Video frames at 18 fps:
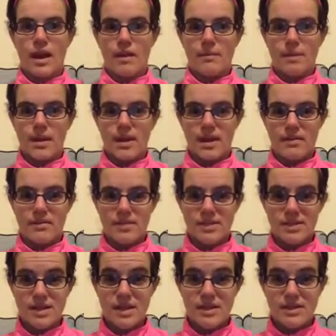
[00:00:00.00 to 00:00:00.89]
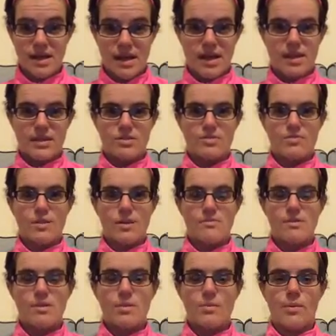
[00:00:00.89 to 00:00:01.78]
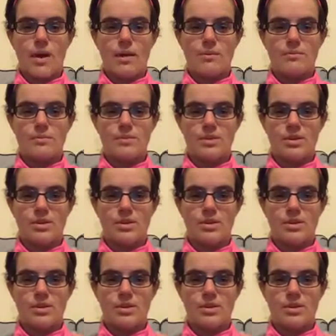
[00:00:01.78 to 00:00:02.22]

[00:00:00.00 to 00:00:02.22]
I'm going to every Sunday do my meal prep.